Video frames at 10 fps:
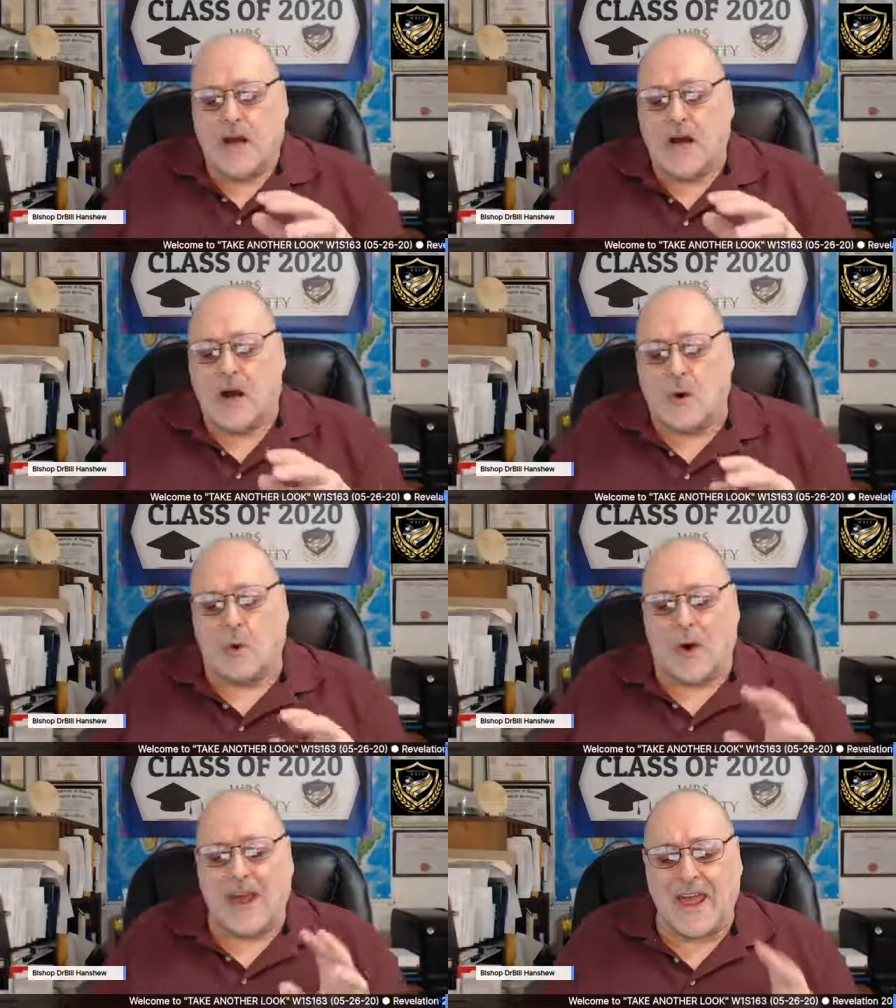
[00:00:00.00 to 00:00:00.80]
uh,
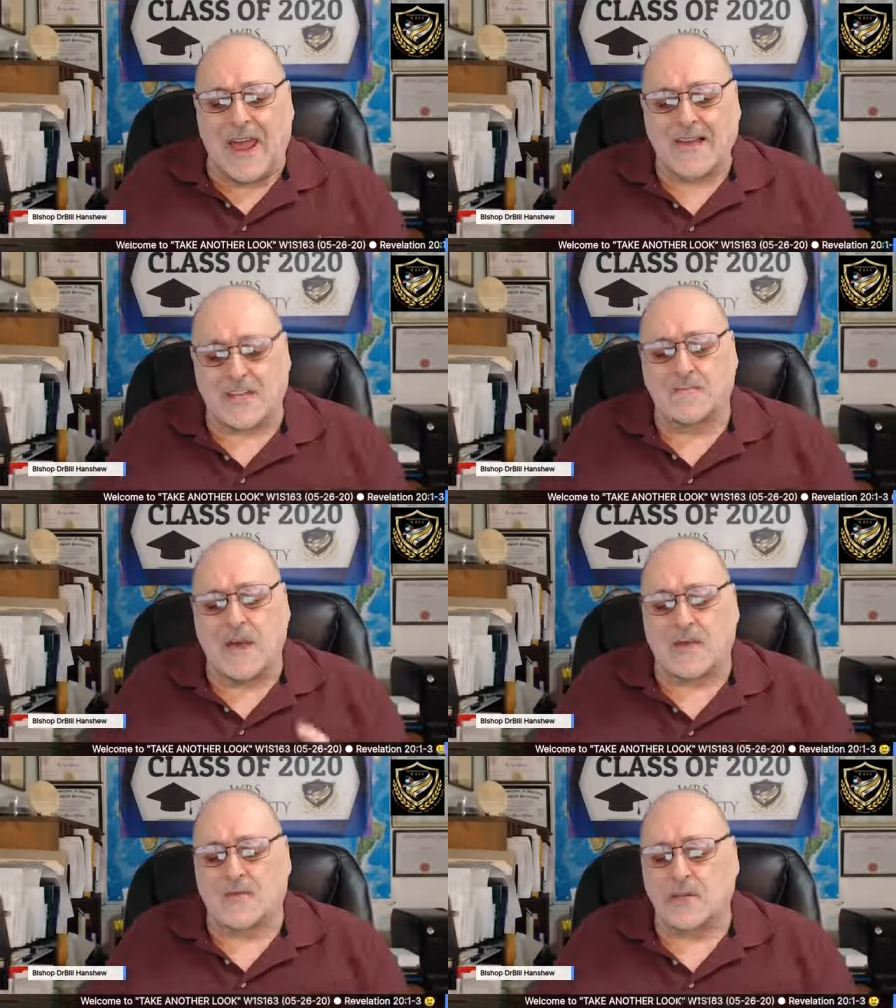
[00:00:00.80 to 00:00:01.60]
or why has he
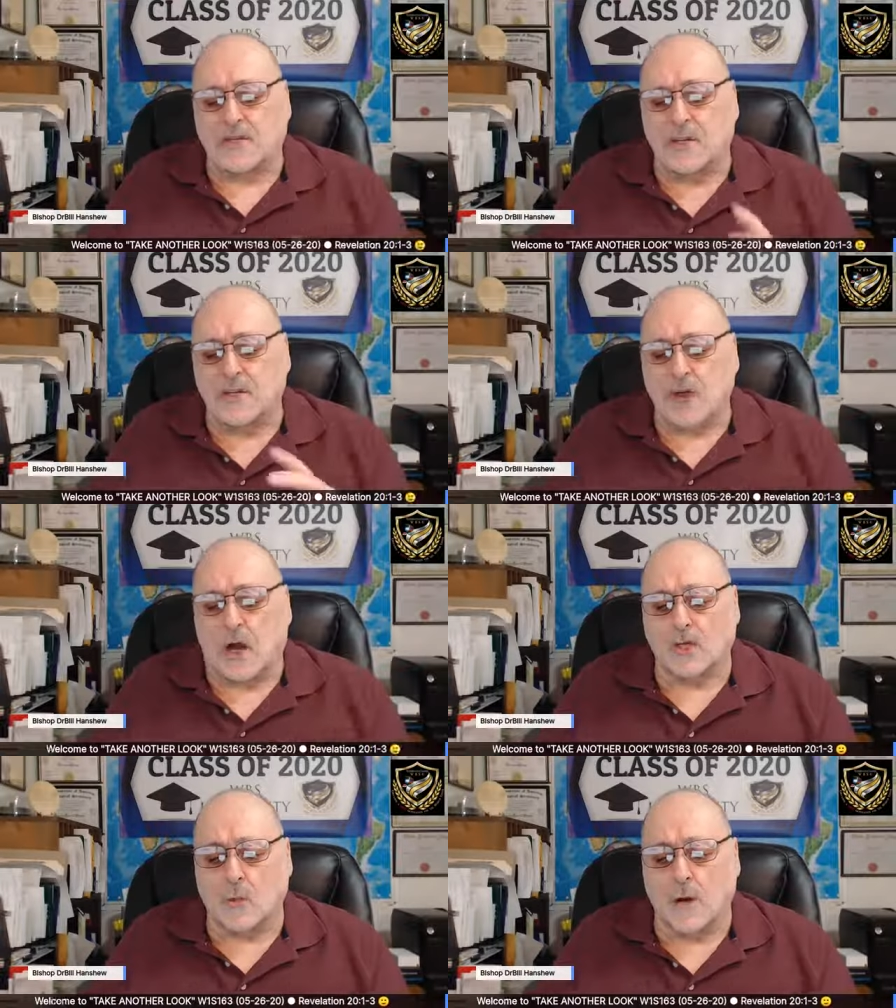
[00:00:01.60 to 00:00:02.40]
manifested in
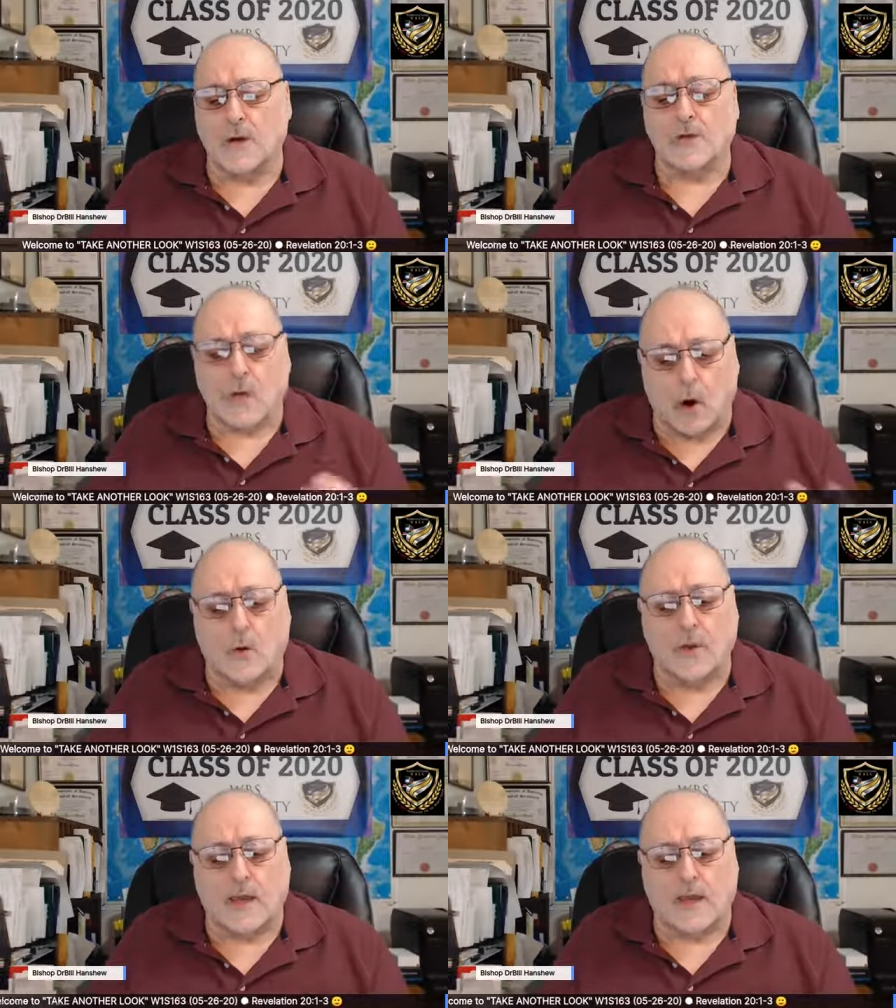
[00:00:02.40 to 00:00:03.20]
John's awareness,
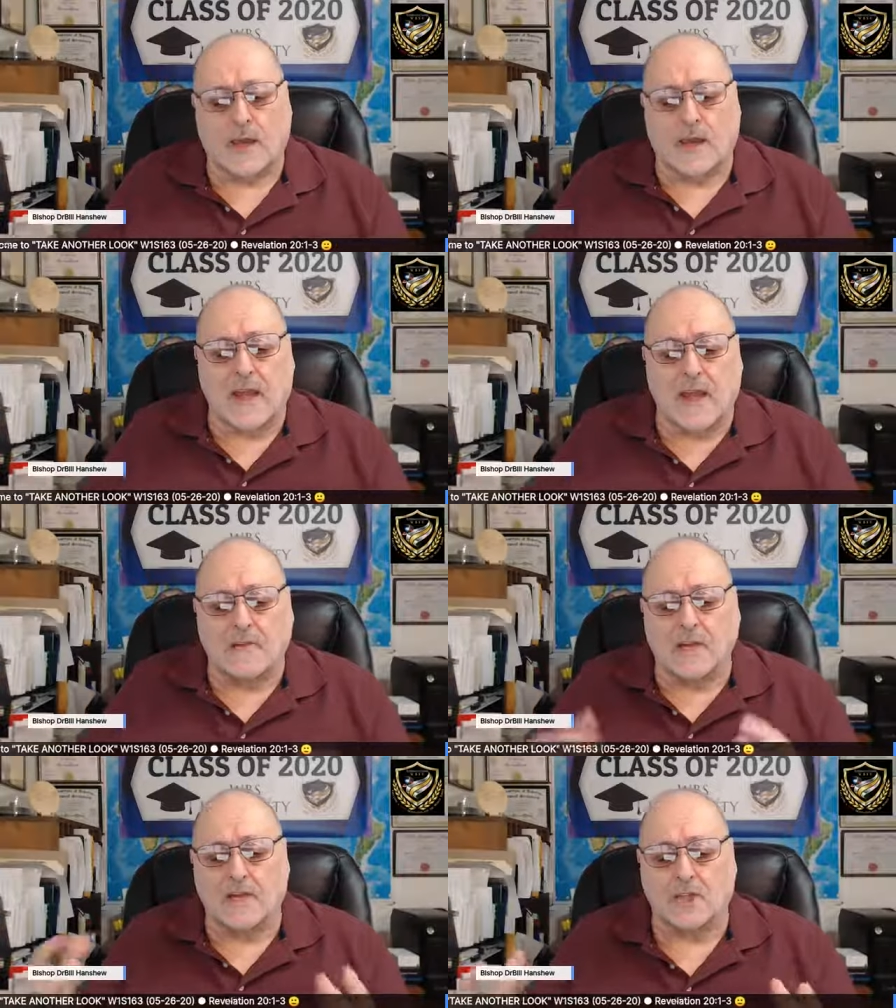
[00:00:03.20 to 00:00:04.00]
holding a key and
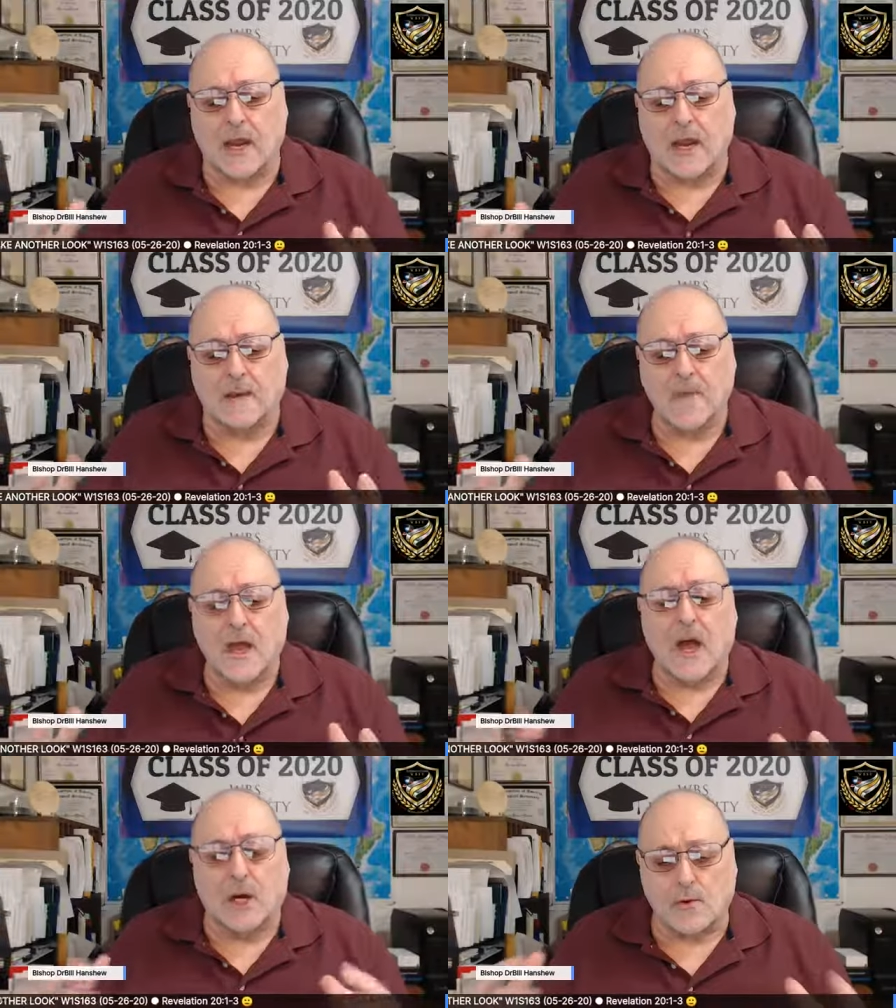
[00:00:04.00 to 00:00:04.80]
having a chain,
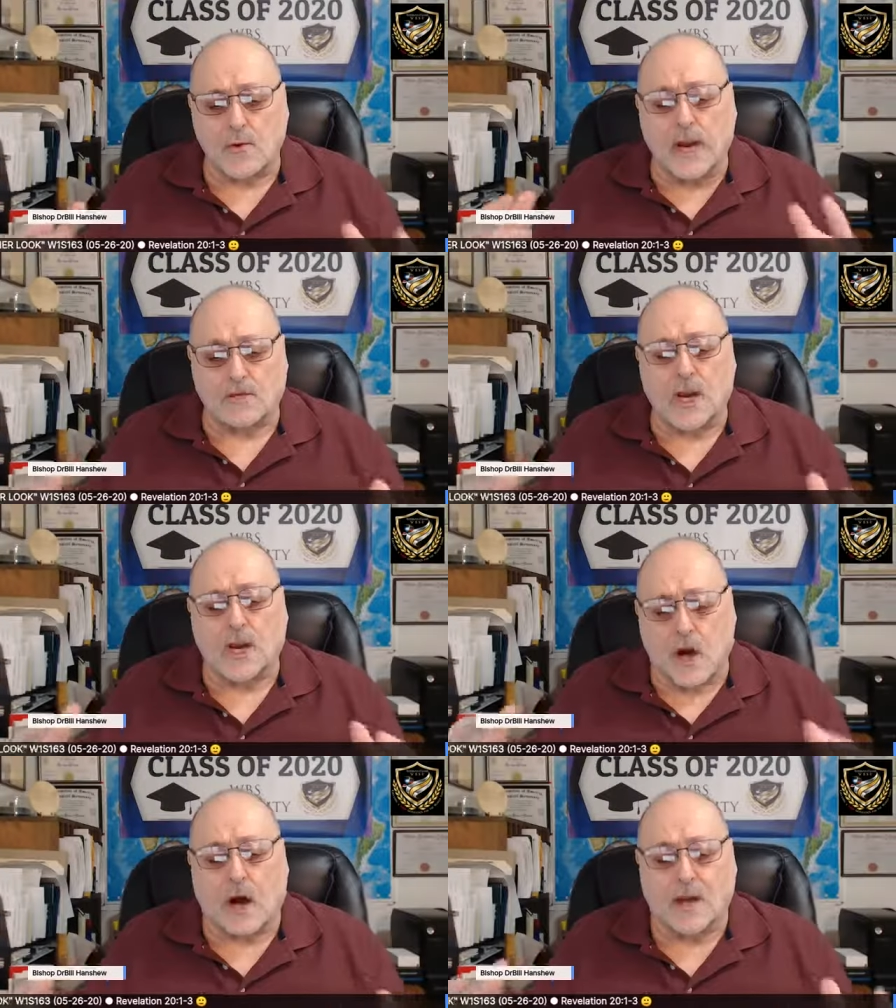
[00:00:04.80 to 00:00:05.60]
a great
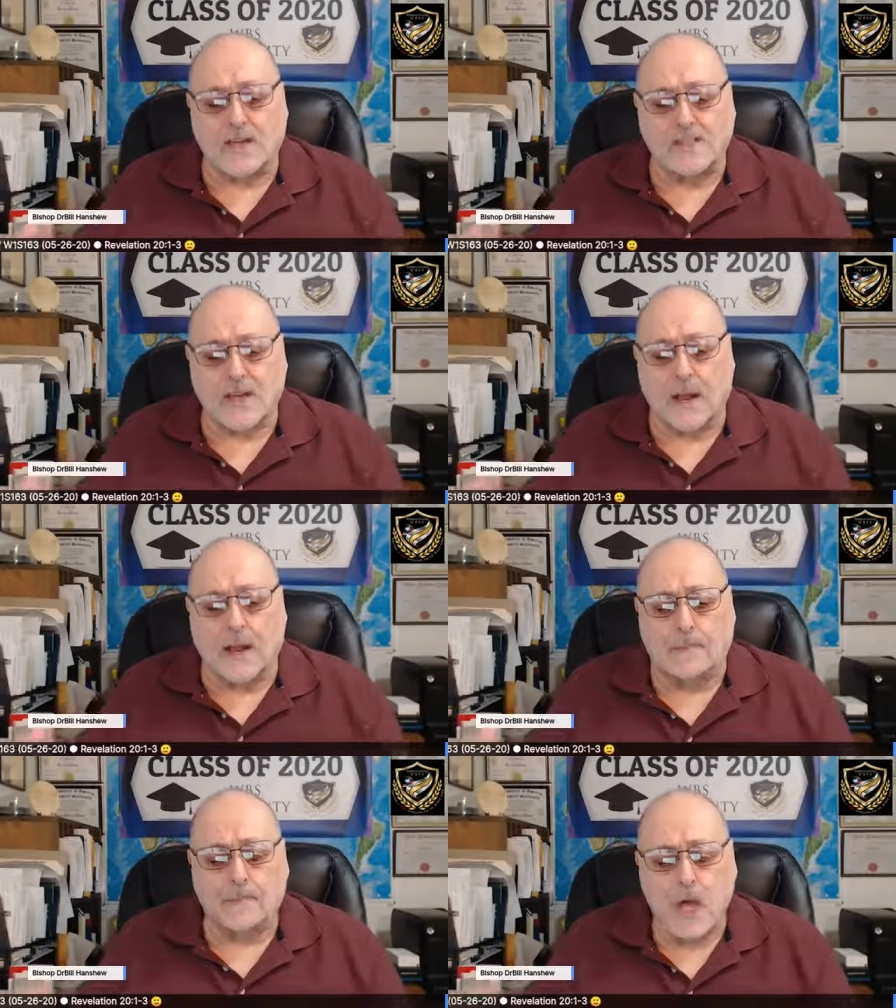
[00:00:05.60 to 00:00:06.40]
chain on his
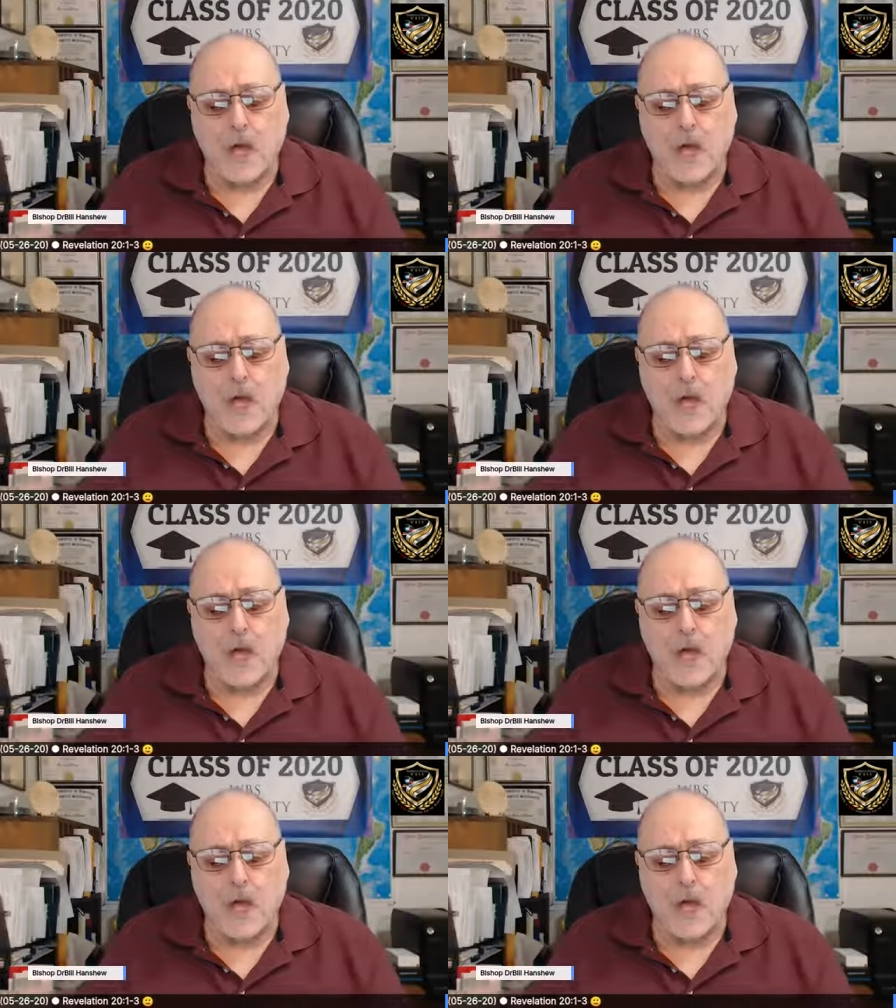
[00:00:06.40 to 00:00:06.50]
hand?